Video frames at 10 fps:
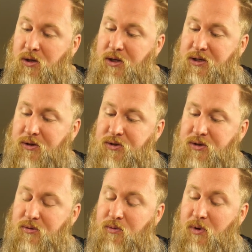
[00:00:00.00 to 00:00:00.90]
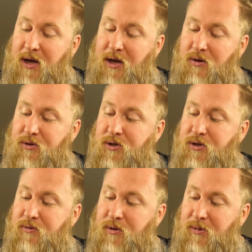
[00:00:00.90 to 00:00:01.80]
It tells you how to
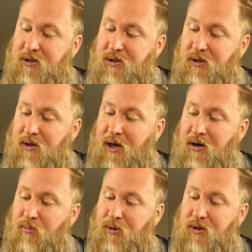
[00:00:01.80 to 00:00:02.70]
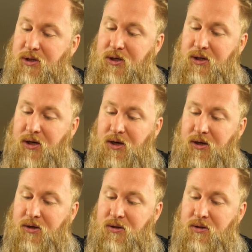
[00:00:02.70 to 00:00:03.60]
do it, basically, how to put
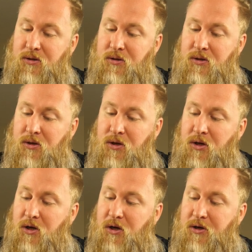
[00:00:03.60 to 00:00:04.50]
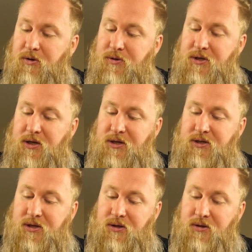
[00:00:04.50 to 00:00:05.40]
the
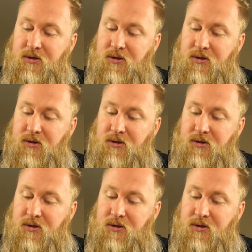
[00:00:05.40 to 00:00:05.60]
acoustics, and